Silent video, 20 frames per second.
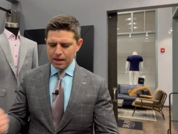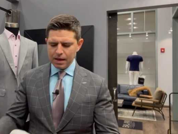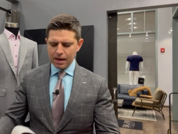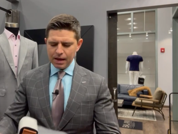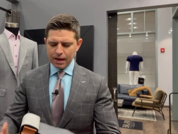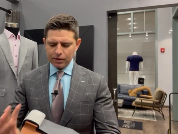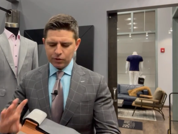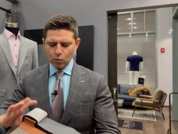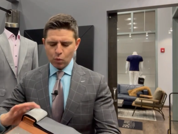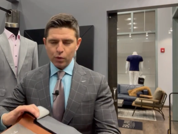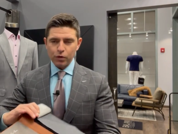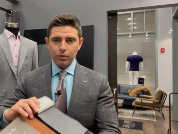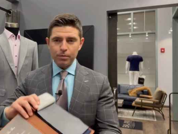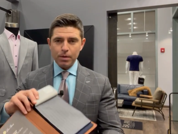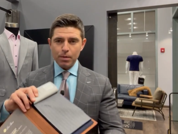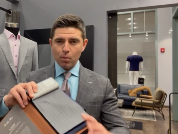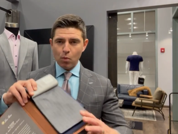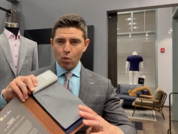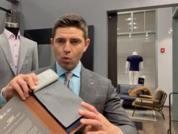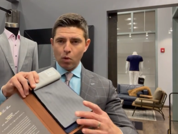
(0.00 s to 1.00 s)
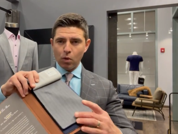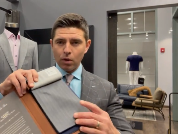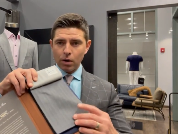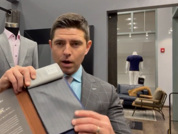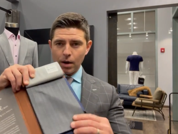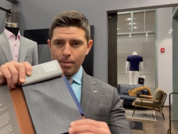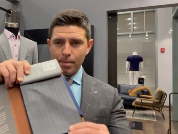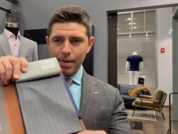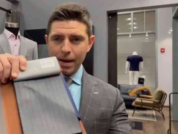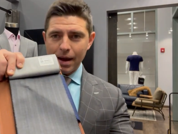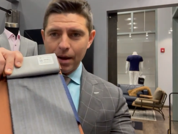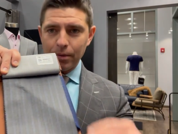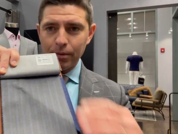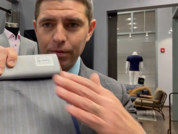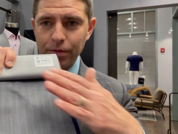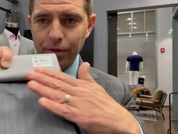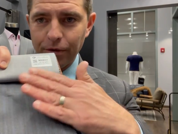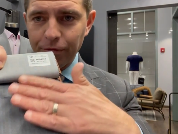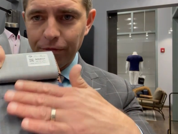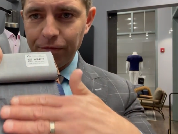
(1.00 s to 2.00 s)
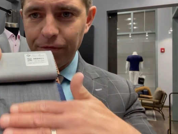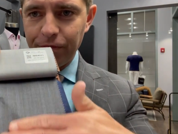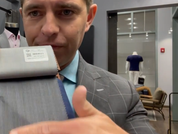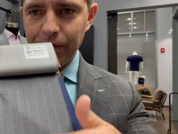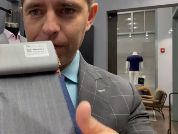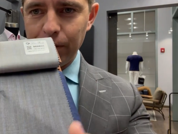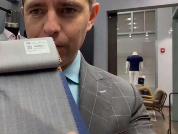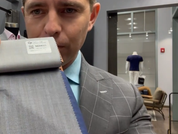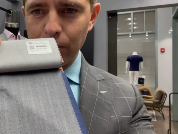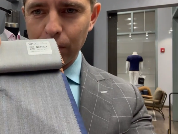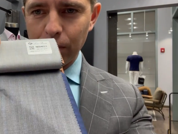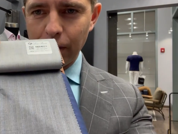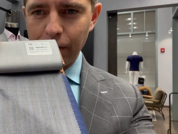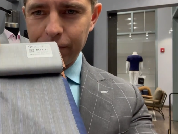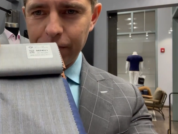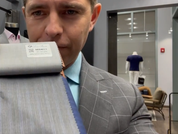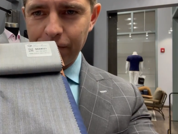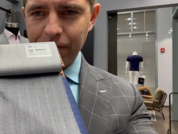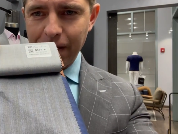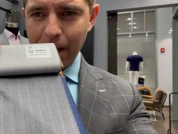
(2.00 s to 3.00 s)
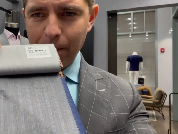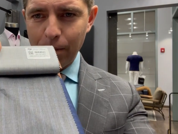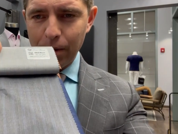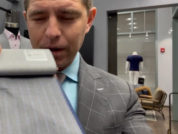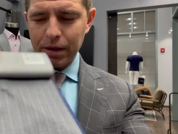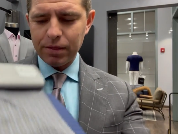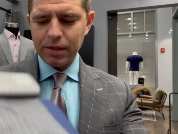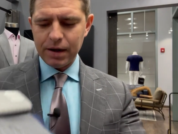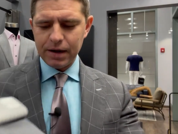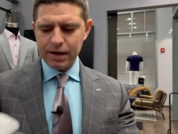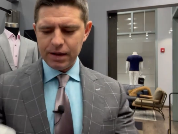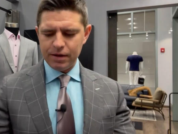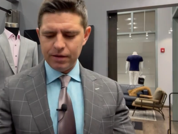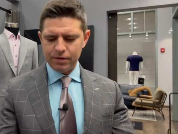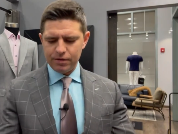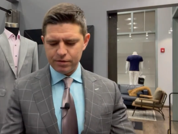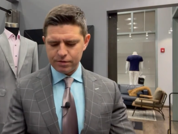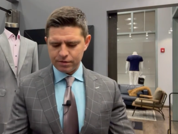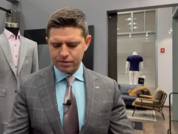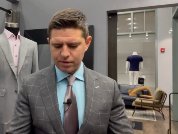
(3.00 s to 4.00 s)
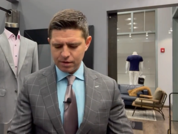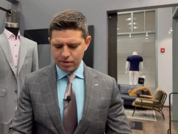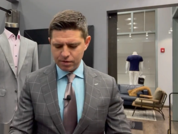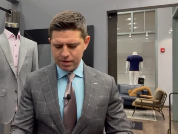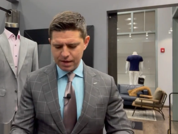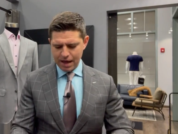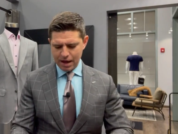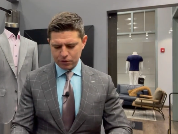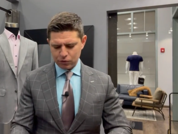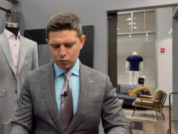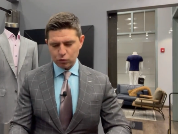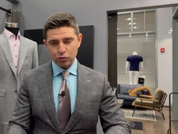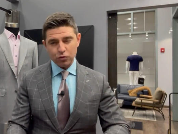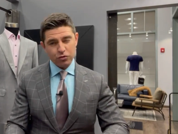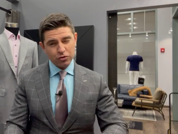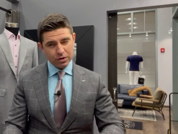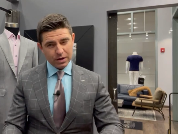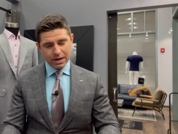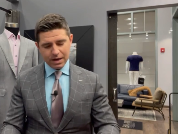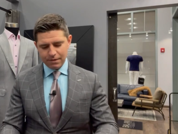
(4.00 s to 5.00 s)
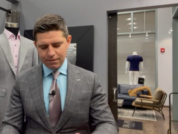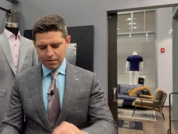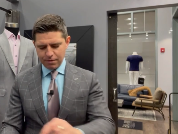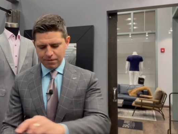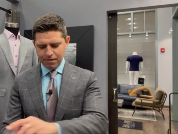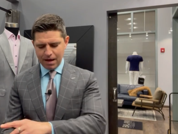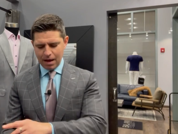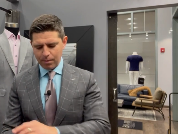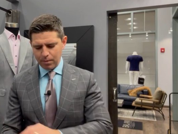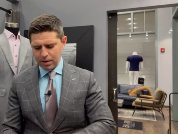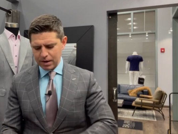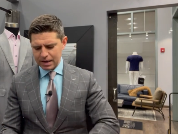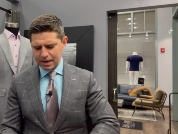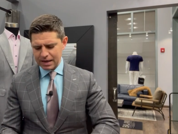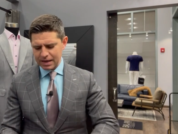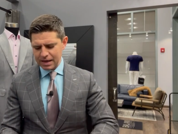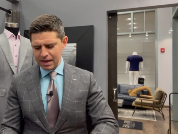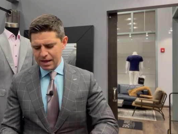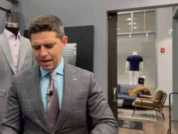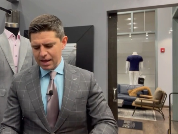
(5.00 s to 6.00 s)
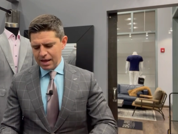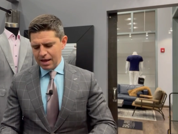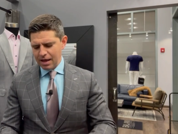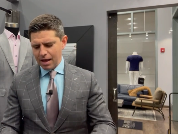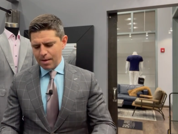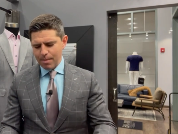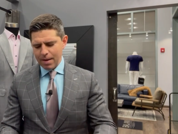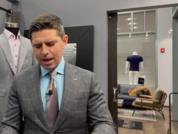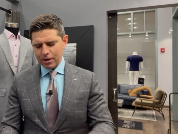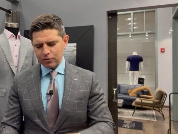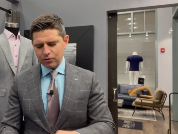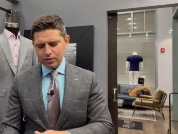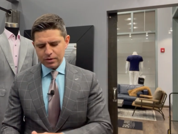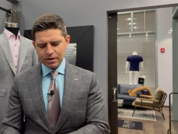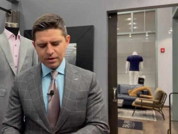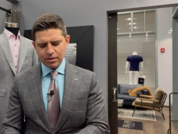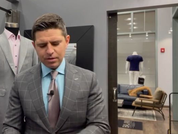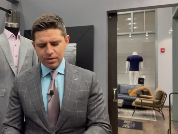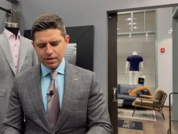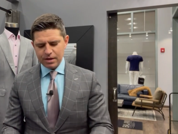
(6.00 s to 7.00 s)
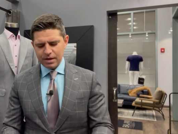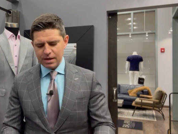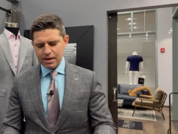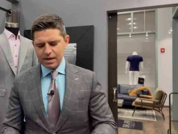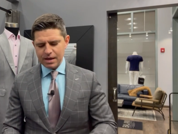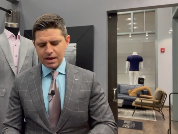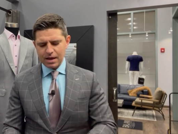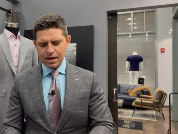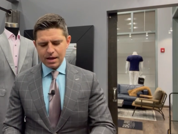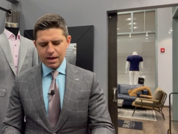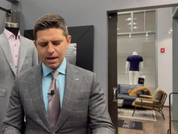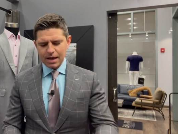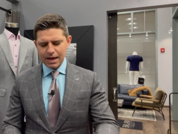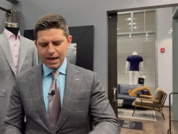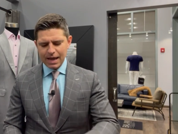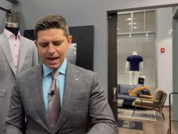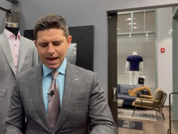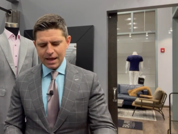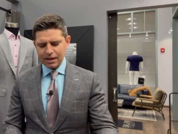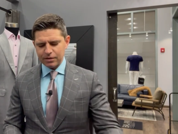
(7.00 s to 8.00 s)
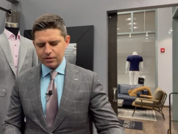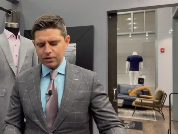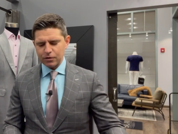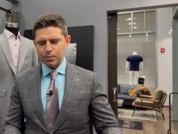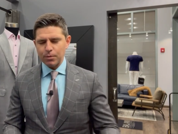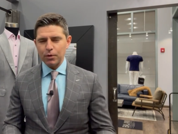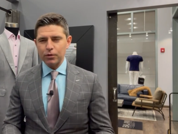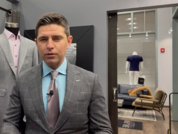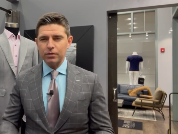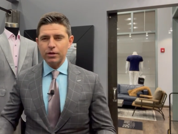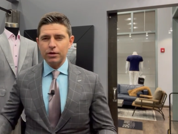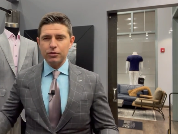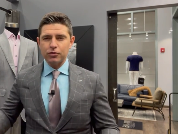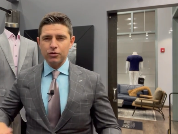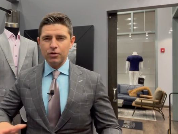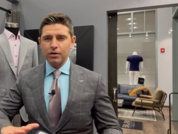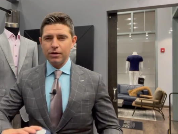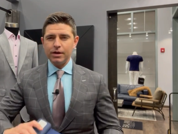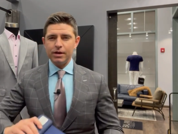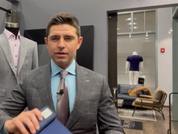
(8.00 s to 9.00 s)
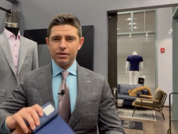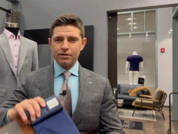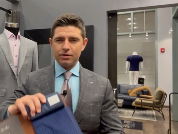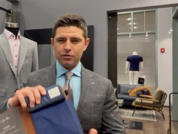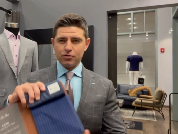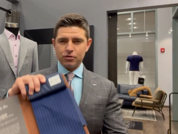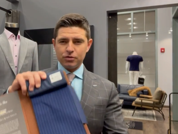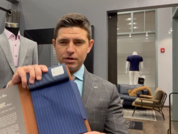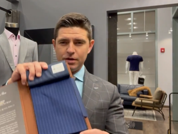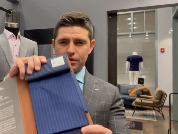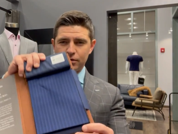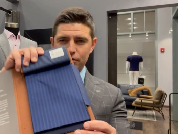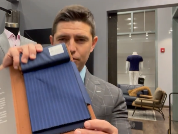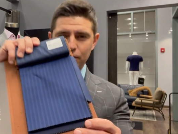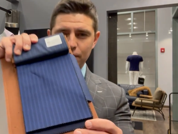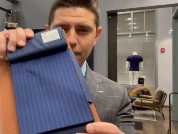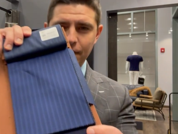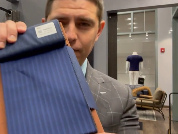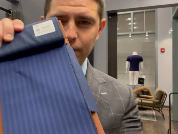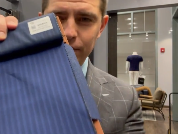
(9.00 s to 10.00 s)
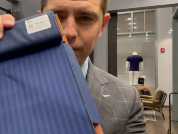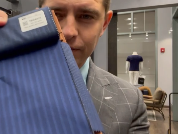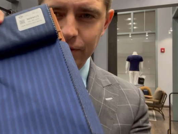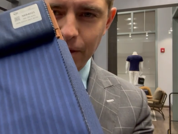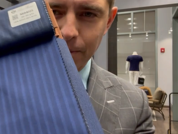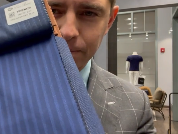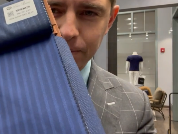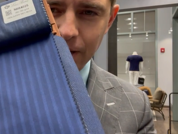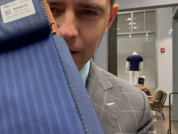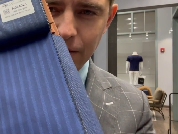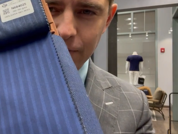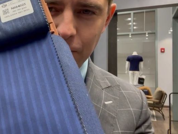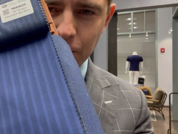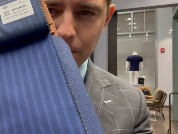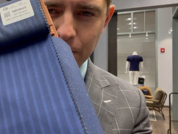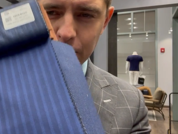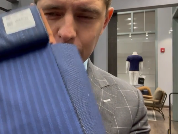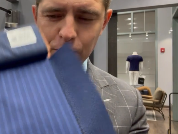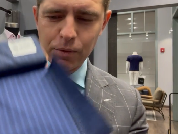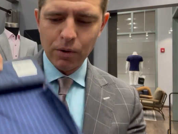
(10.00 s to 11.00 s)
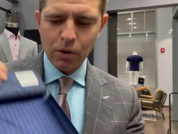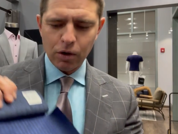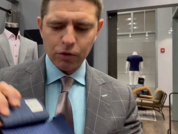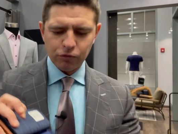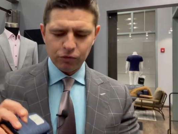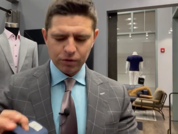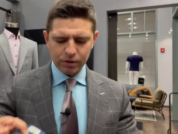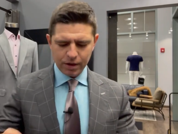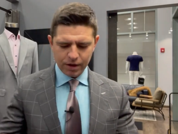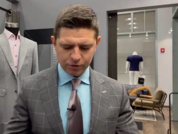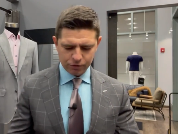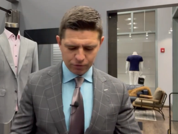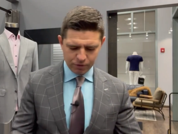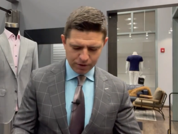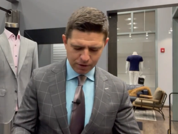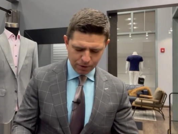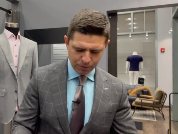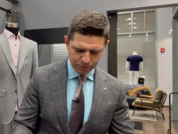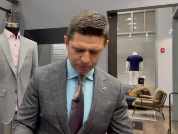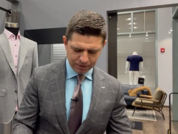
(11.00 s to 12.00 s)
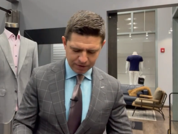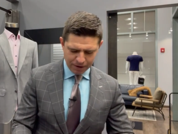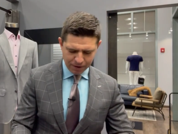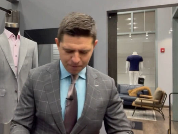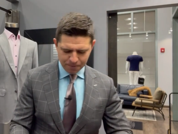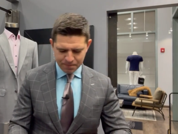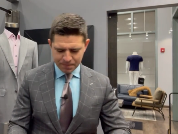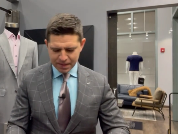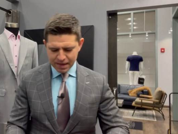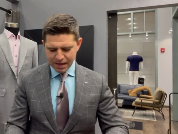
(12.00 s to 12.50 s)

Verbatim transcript: It's going to be more about the feel of the fabric than it is the actual sheen of the fabric. Imagine the nicest, most luxurious sheets you've ever slept on if you've been to an ultra luxury hotel.